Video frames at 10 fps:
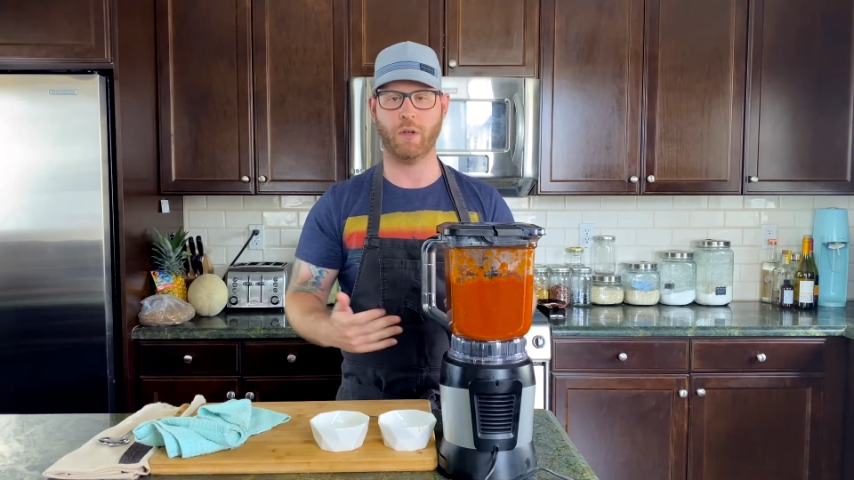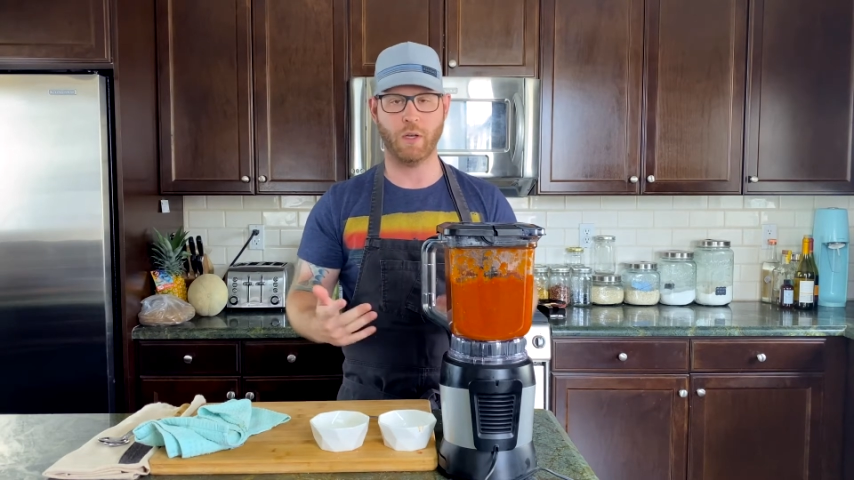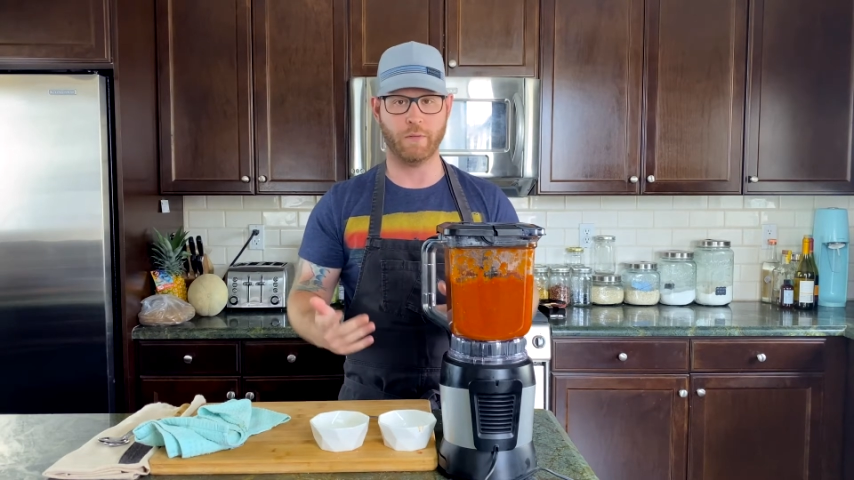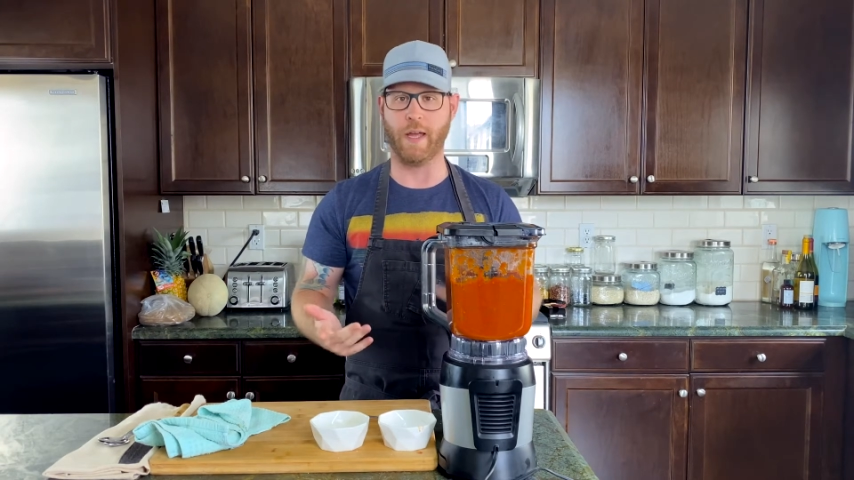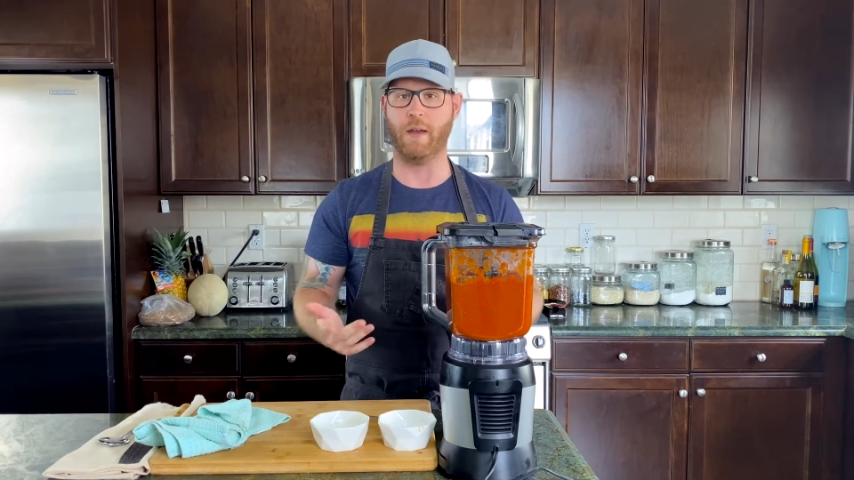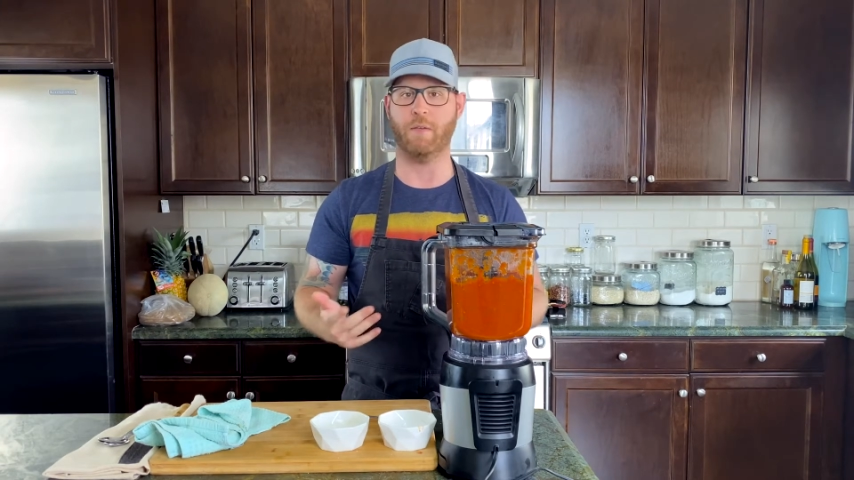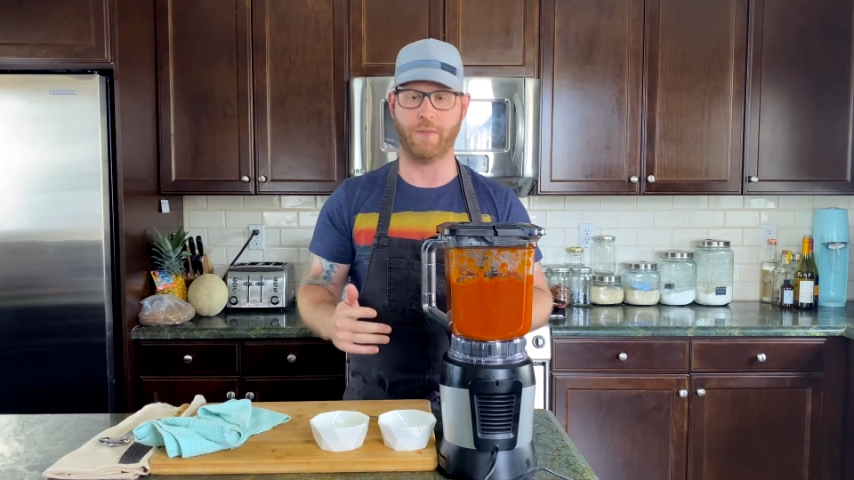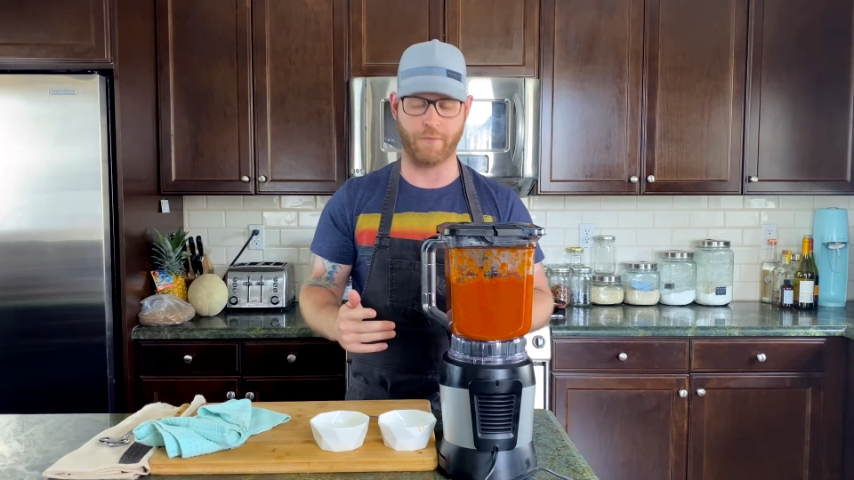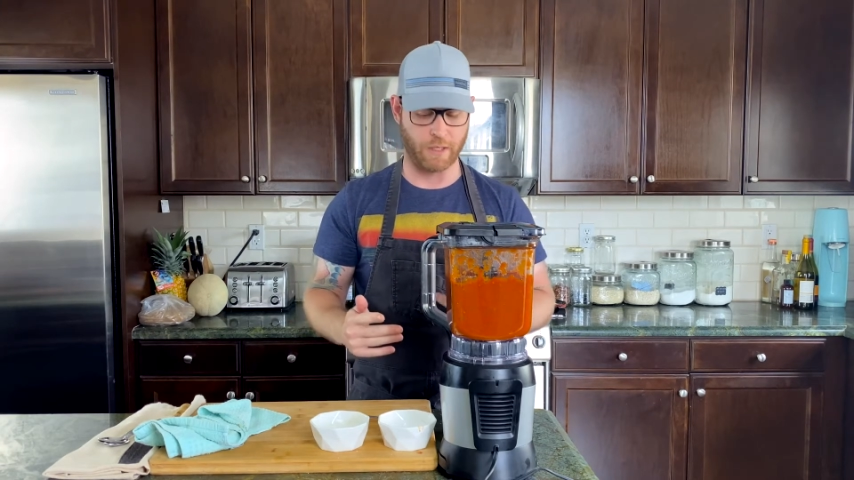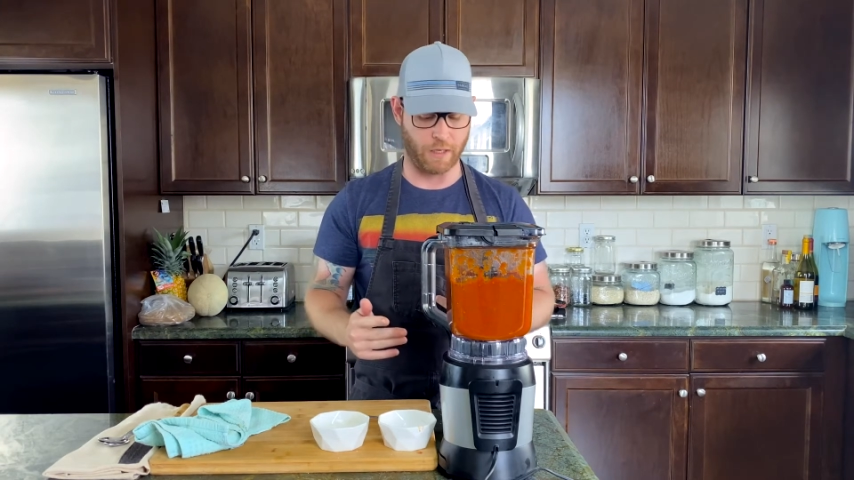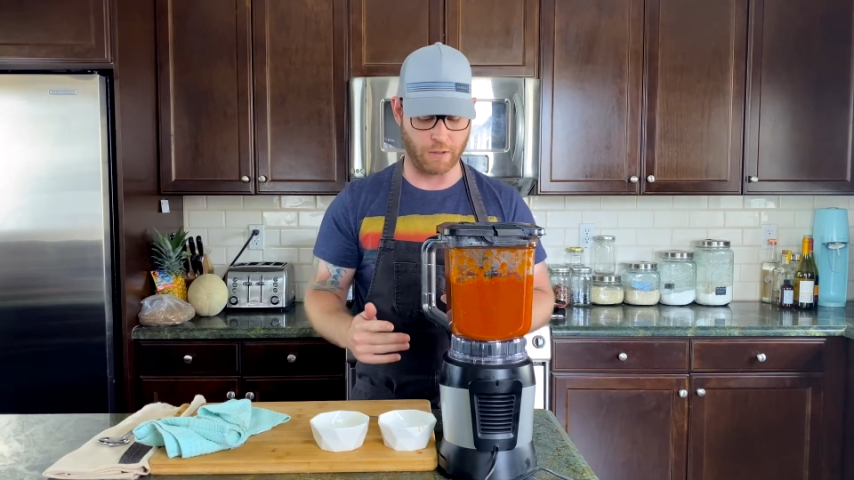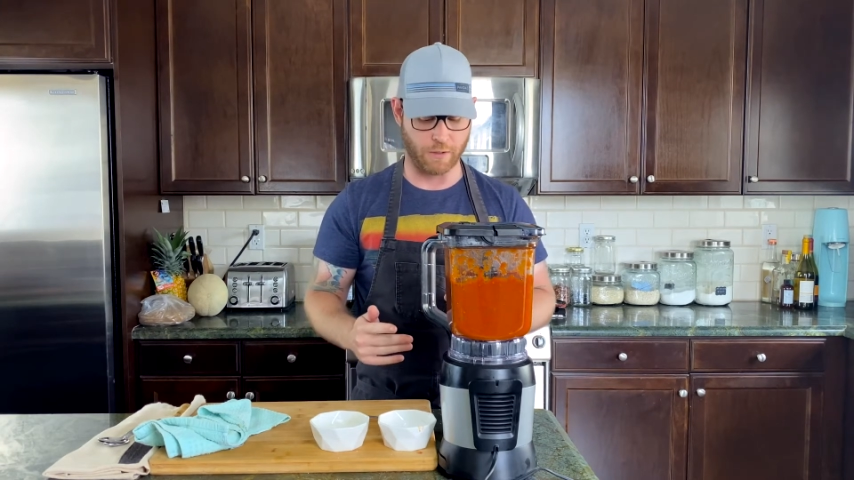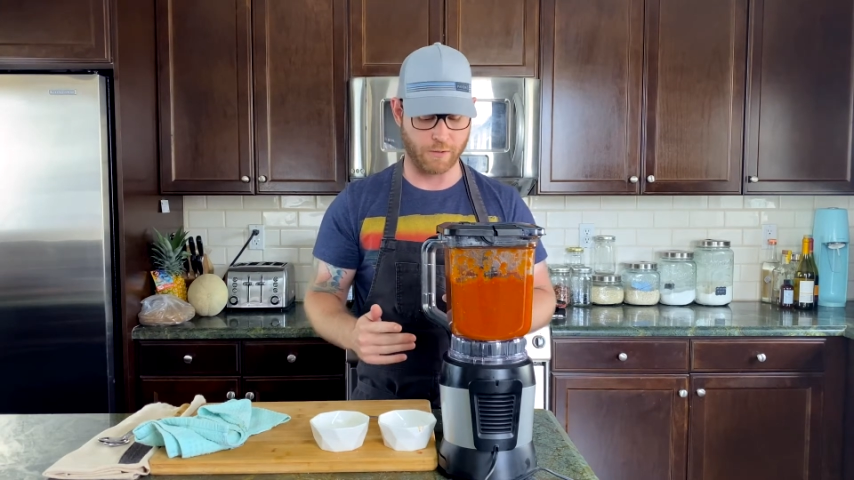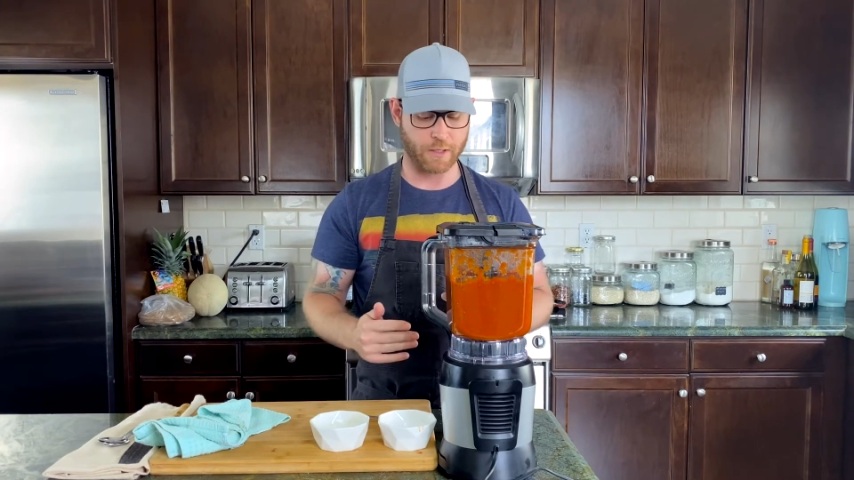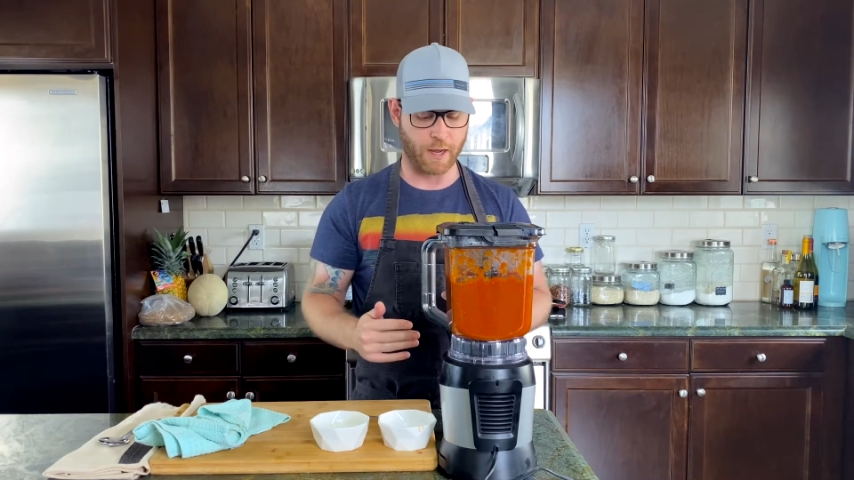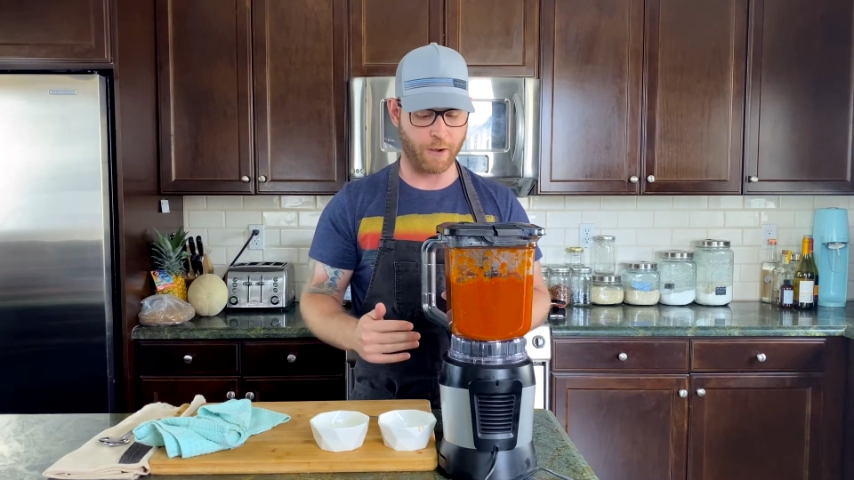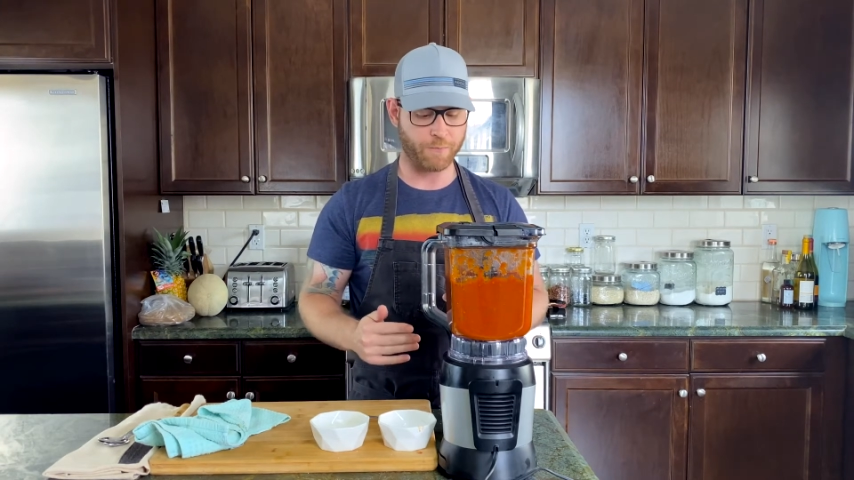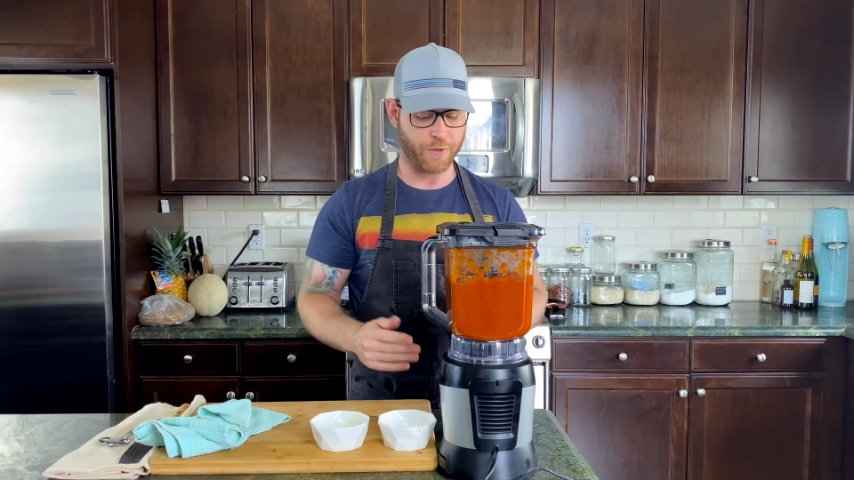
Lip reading: 10, 15 years now.